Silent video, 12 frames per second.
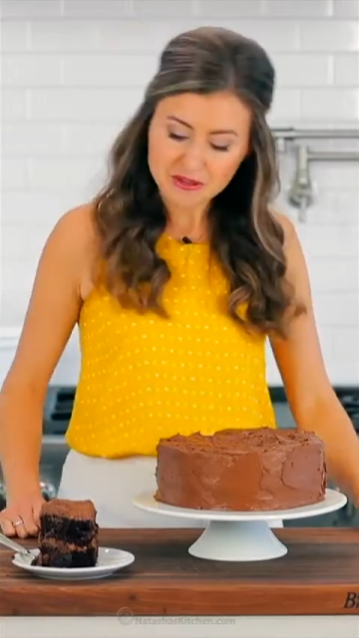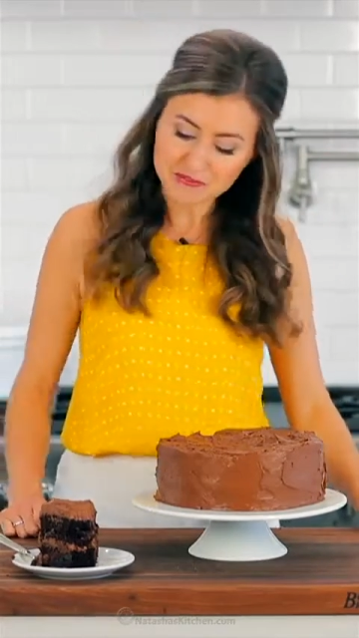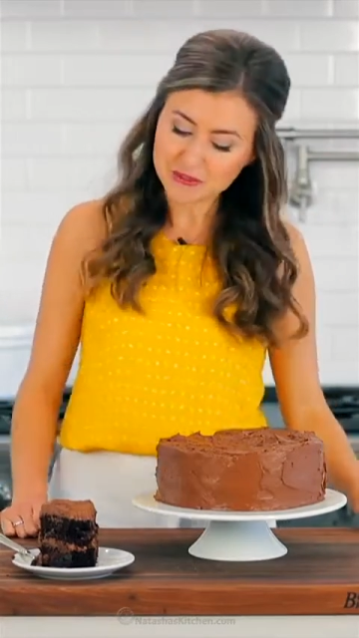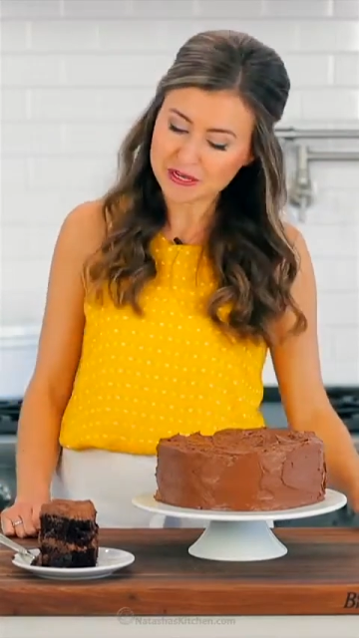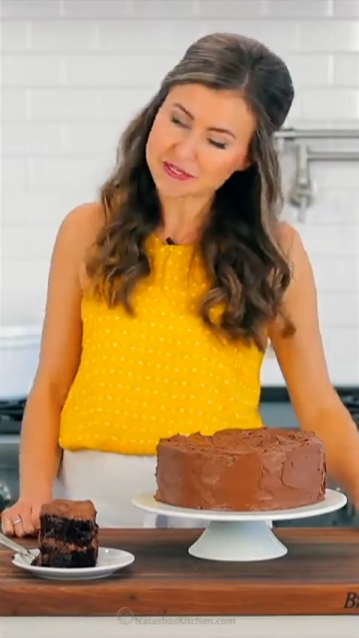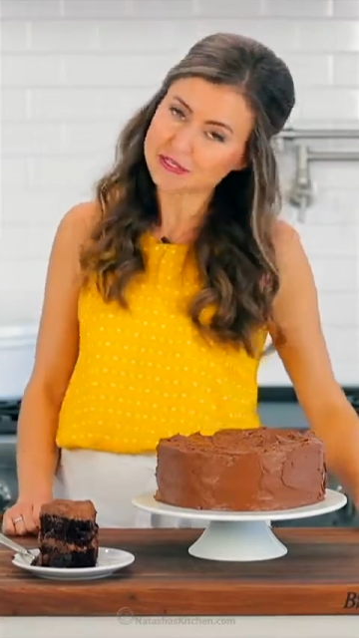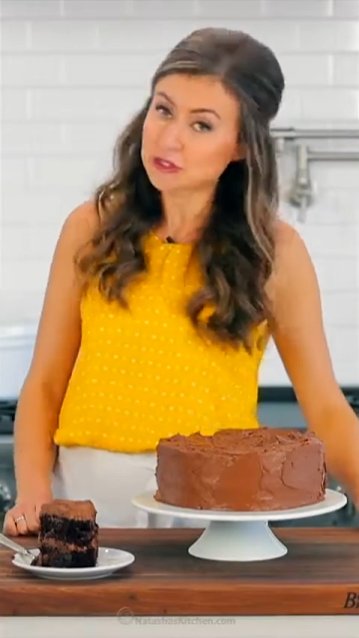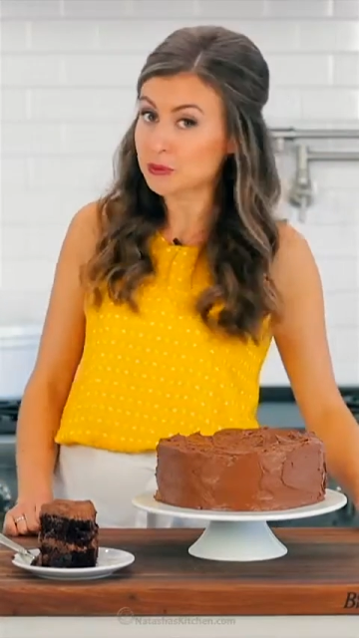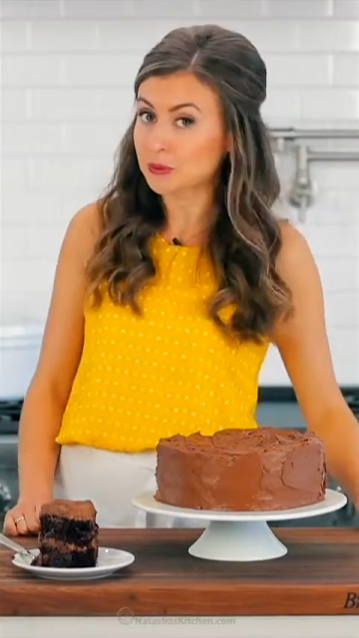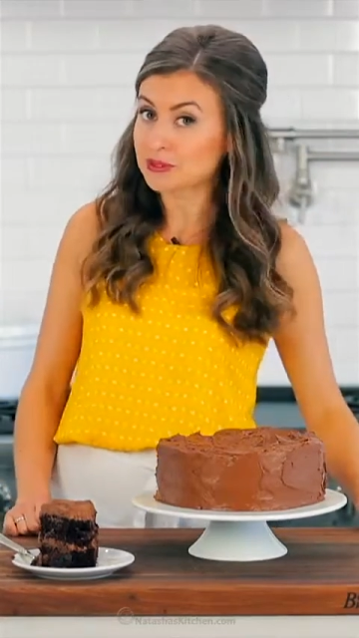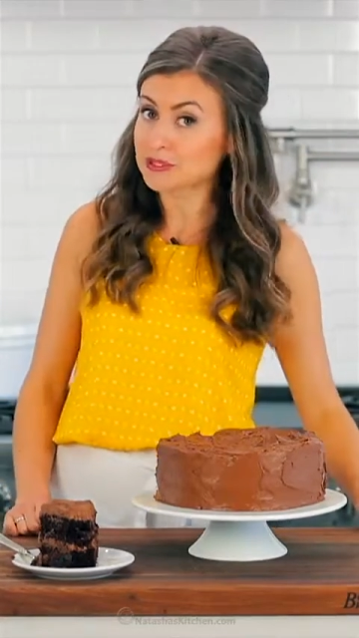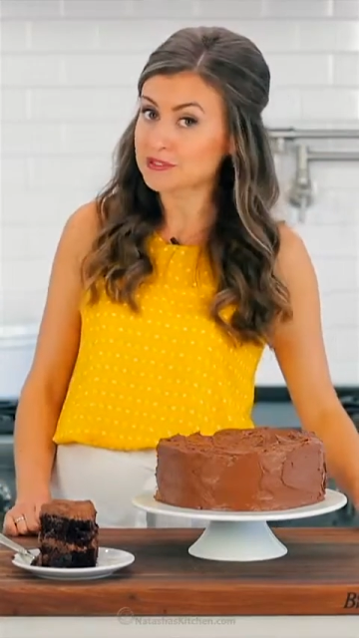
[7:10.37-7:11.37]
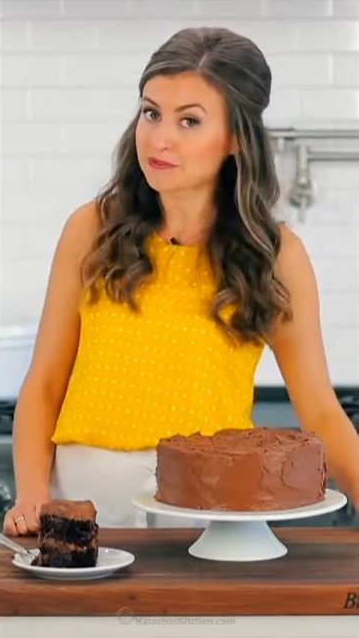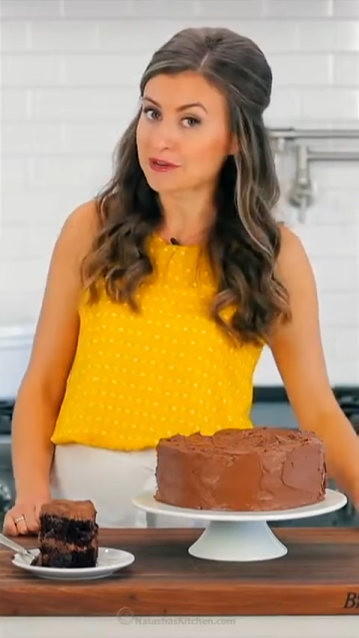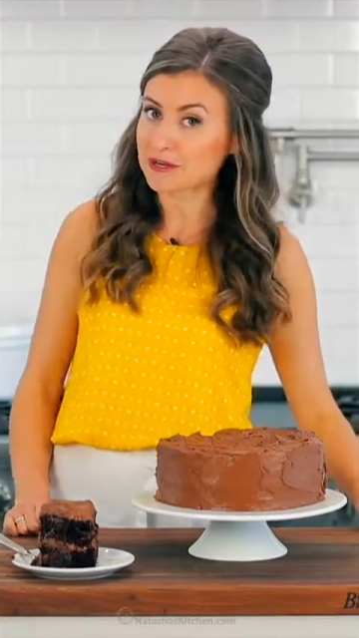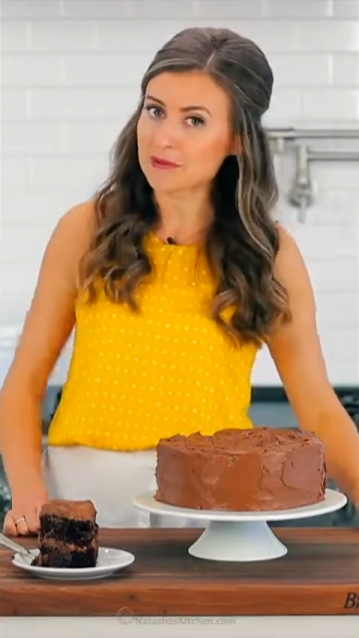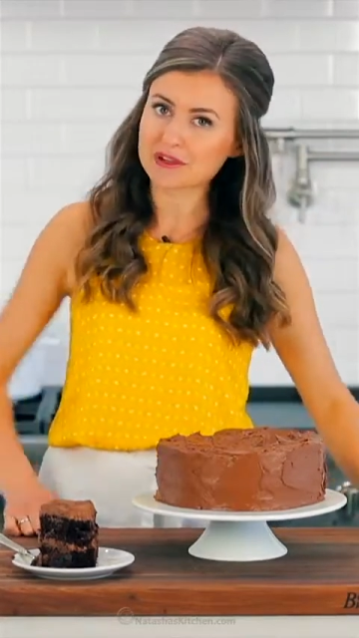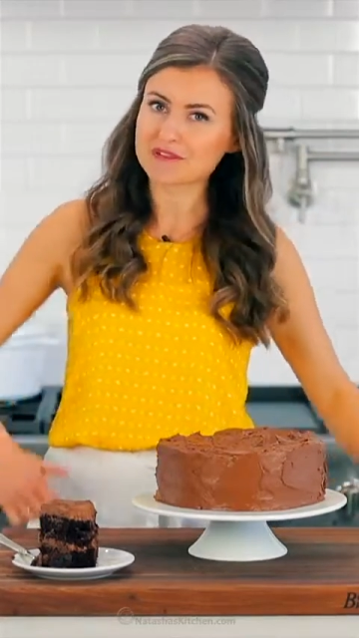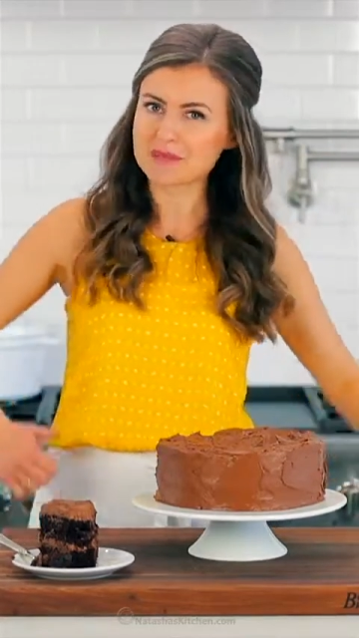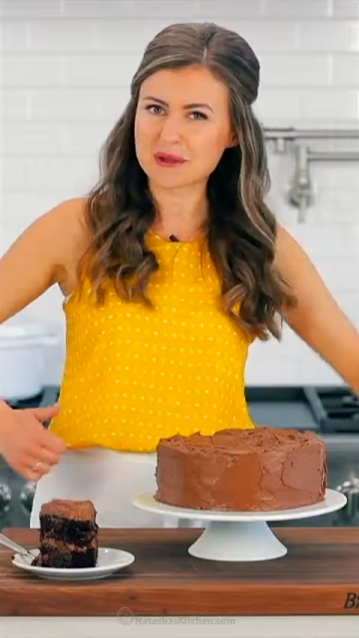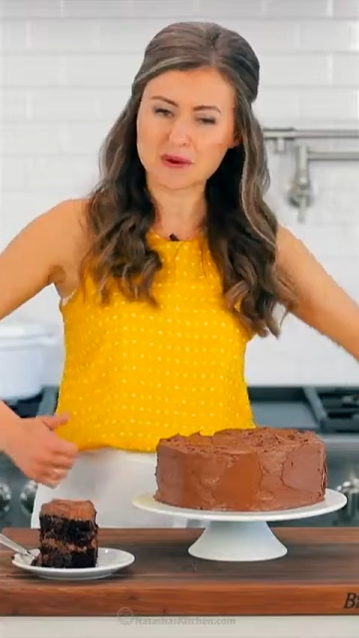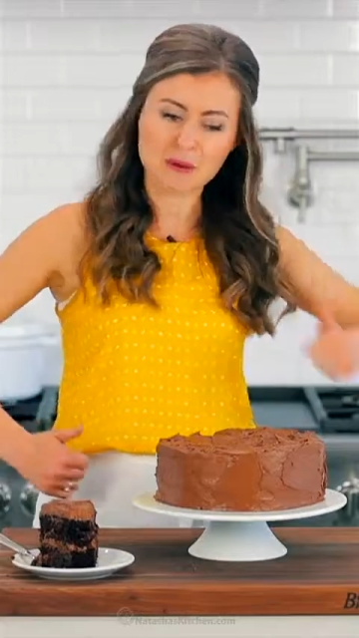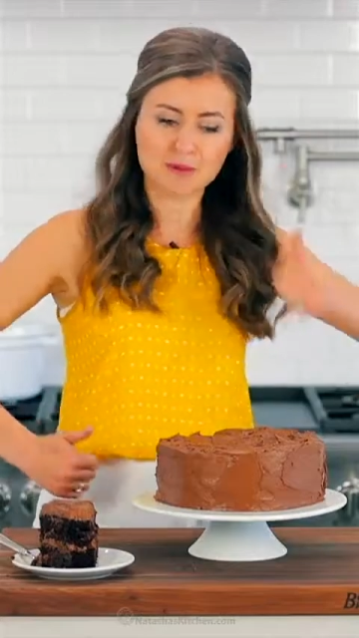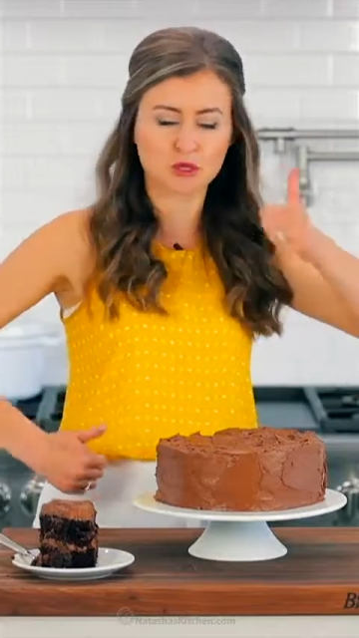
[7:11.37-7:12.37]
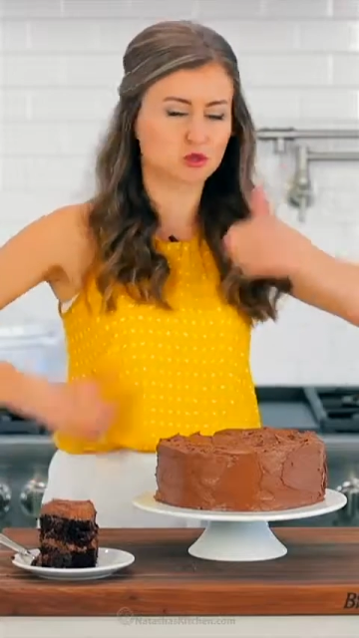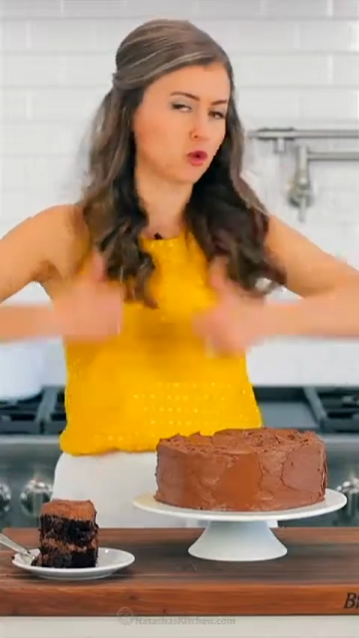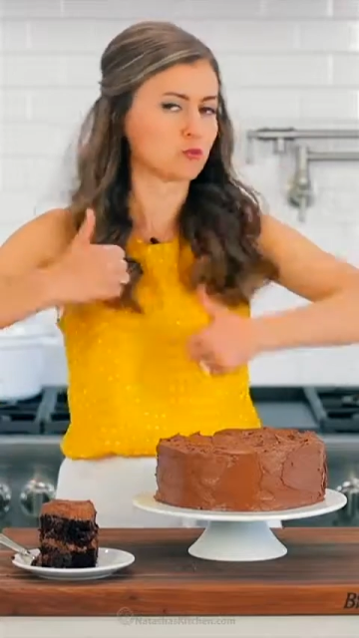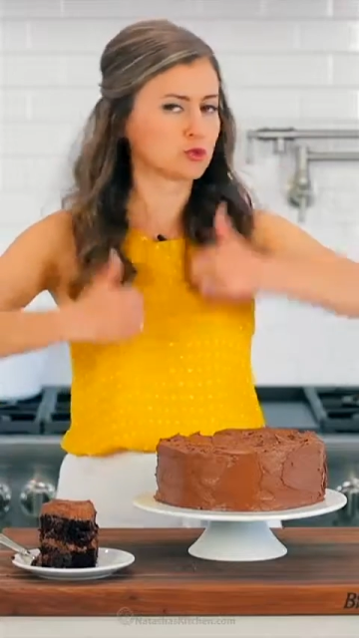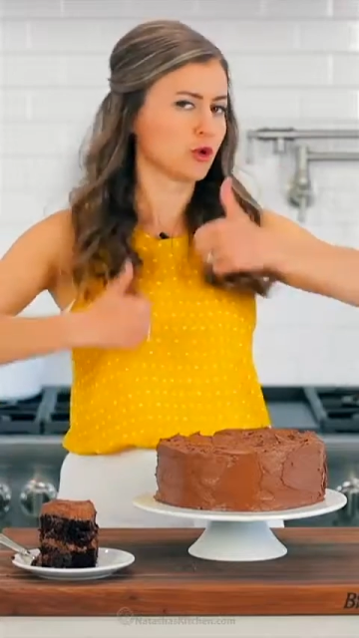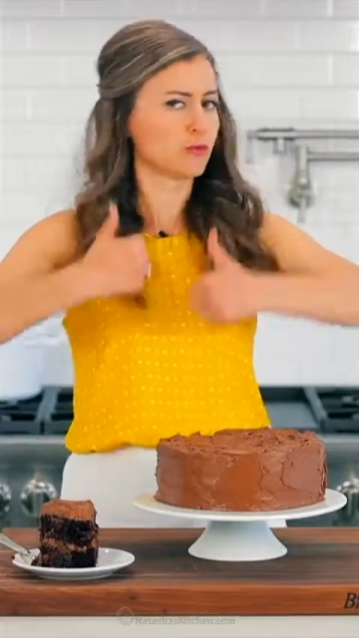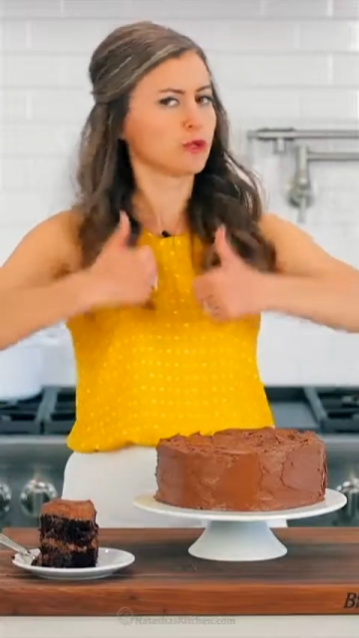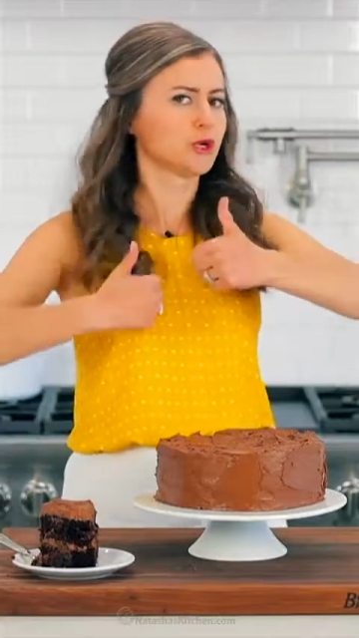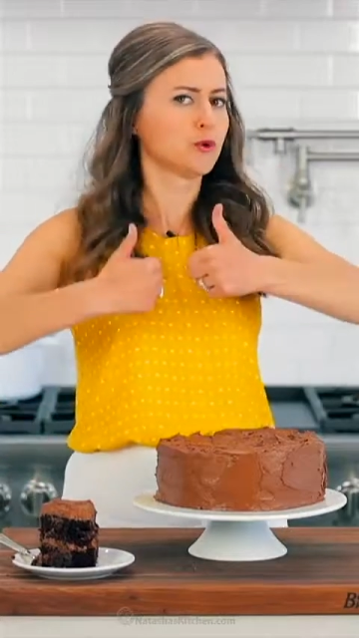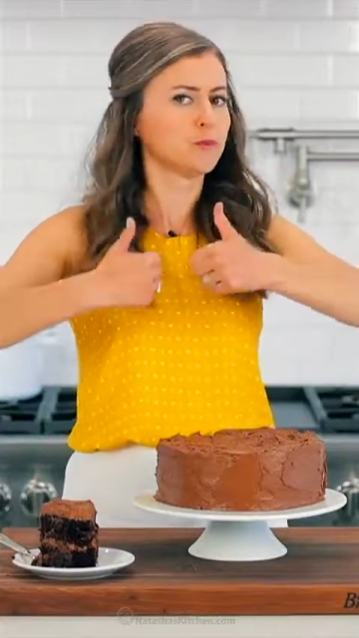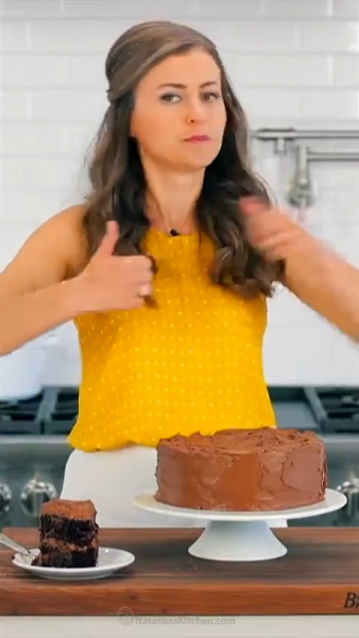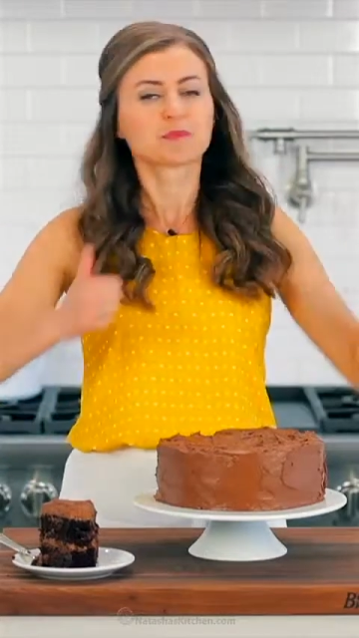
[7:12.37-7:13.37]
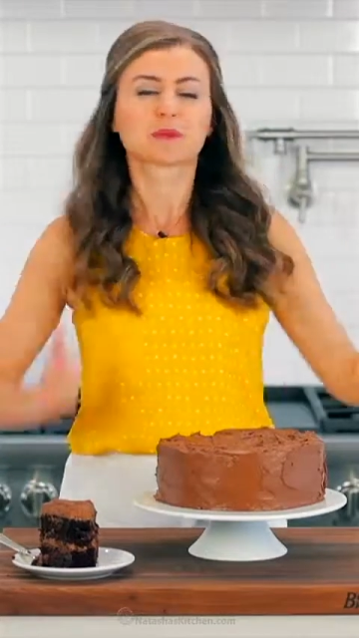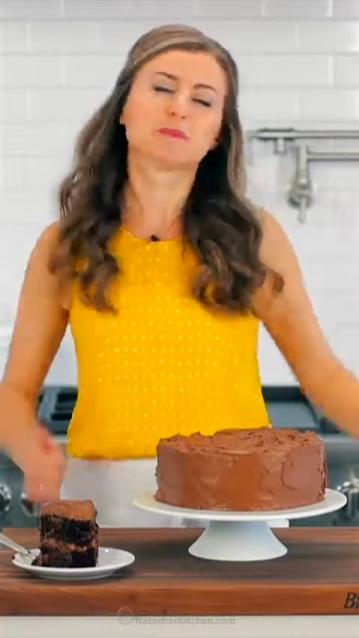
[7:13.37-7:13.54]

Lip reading: If you guys enjoyed this video, give me a great big thumbs up below.